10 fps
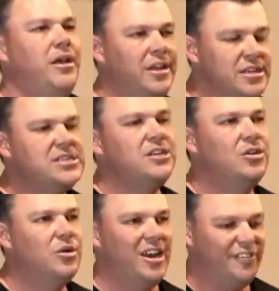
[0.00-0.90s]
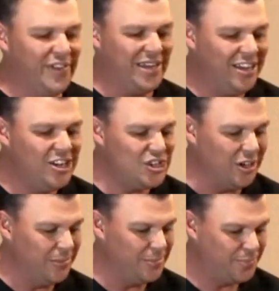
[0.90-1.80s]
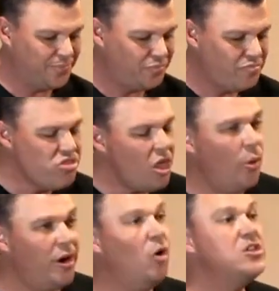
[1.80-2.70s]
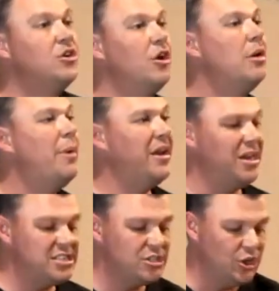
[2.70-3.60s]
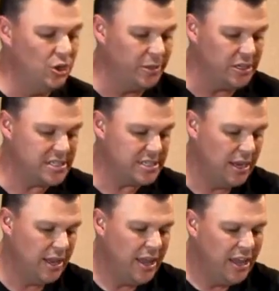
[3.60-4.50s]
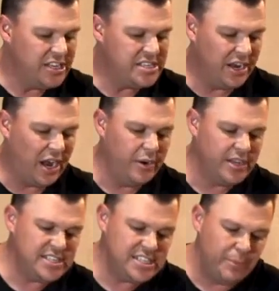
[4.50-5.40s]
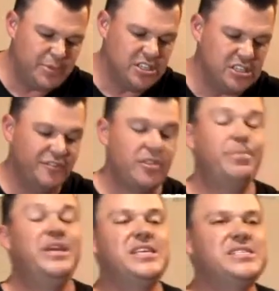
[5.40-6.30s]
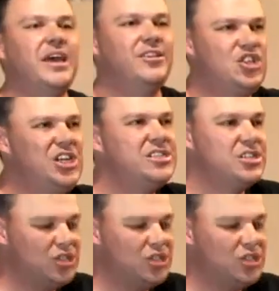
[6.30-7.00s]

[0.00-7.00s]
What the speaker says: instant gratification, what I also know about us as humans is that our acceptance of the peace that Jesus